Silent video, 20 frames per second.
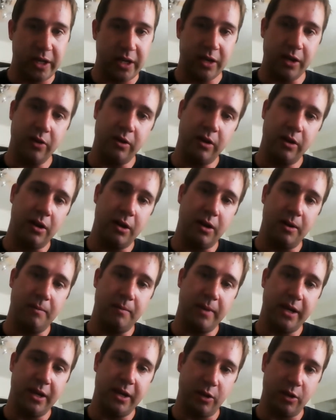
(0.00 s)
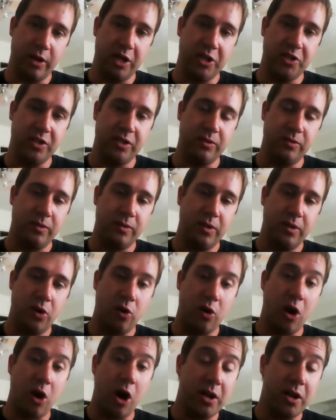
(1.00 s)
integration
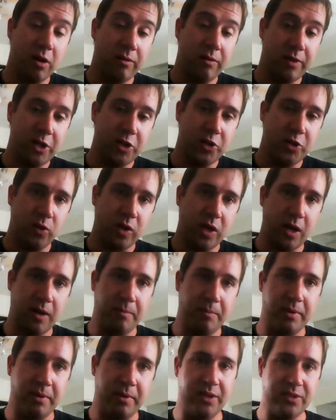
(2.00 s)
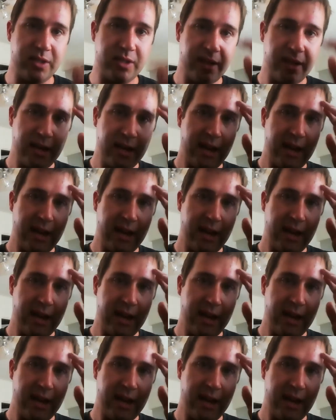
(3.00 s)
or audiovisual companies.